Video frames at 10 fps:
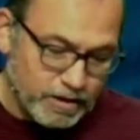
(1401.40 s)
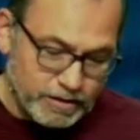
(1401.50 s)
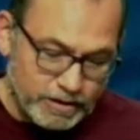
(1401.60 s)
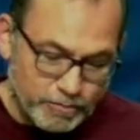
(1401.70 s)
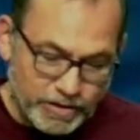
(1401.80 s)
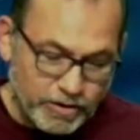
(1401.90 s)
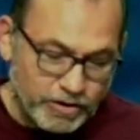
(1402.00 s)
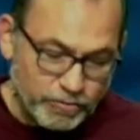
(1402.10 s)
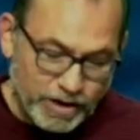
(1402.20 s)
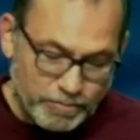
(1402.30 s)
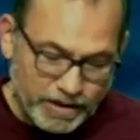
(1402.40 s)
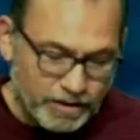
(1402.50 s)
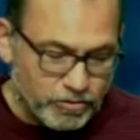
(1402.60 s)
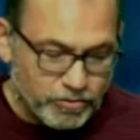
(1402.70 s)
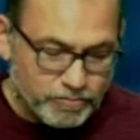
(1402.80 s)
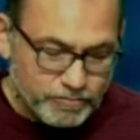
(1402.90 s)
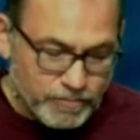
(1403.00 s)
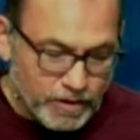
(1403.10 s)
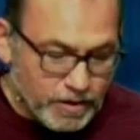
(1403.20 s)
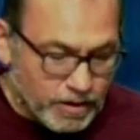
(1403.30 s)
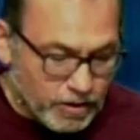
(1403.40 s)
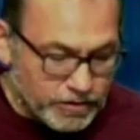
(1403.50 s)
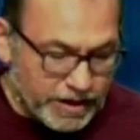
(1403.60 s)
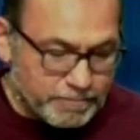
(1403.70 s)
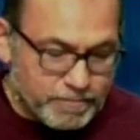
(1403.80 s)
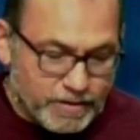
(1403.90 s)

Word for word: Need to be there on the right page. Okay.